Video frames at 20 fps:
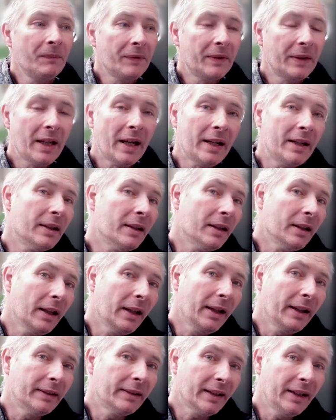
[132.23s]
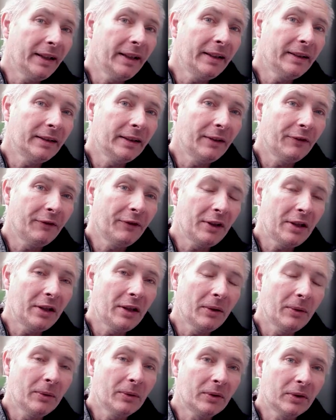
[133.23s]
then it's easy for
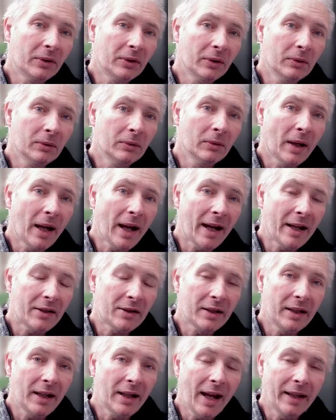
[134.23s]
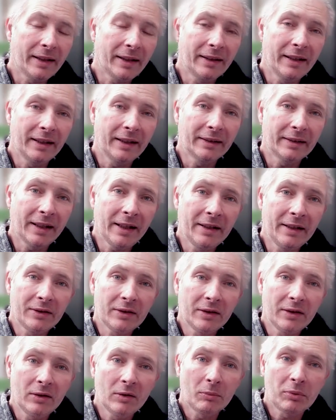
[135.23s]
you to actually add this
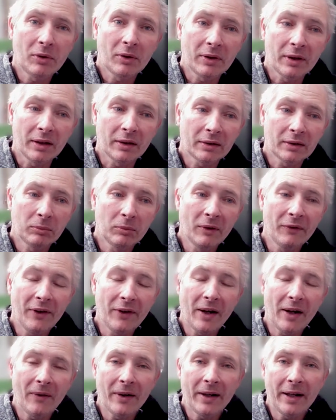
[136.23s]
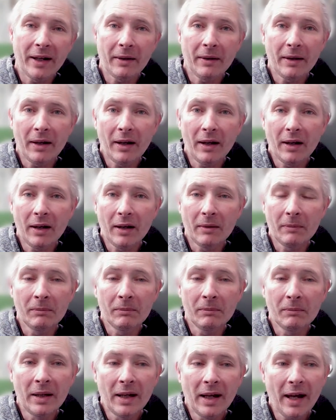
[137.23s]
into your product without it
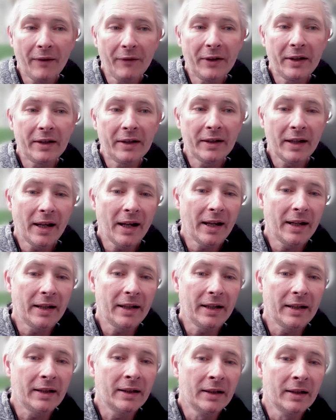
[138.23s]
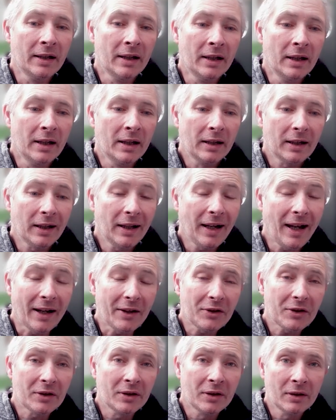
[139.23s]
um, having any
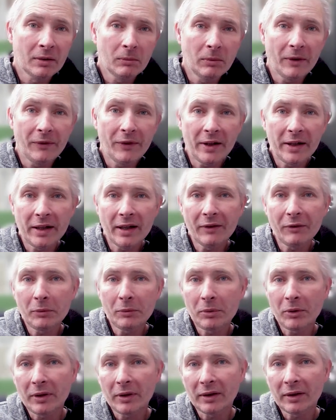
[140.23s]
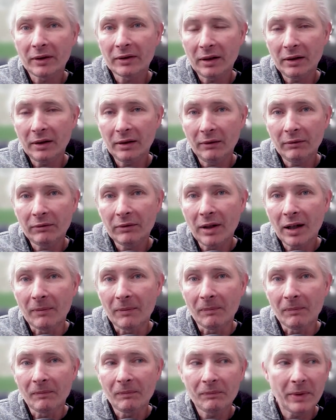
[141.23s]
clash with any other products that you've
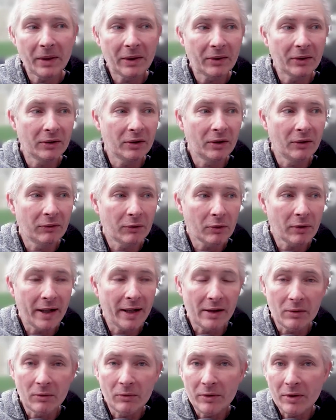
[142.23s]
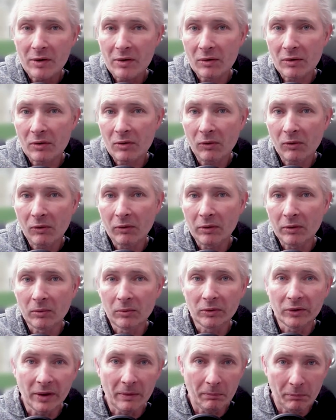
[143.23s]
done because you've created all your
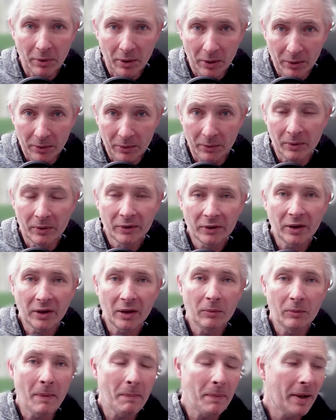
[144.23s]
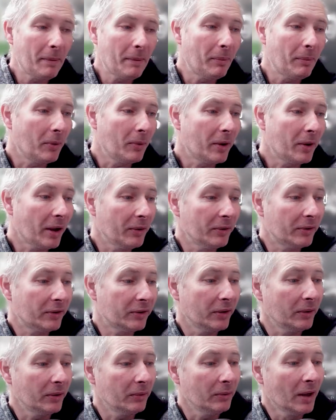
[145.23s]
tutorials in blue. So when people go
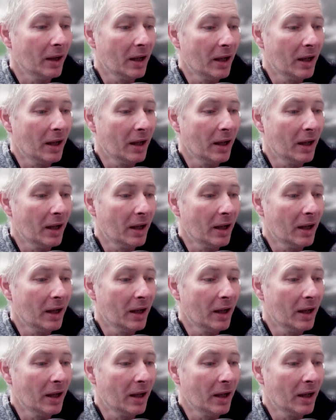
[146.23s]
to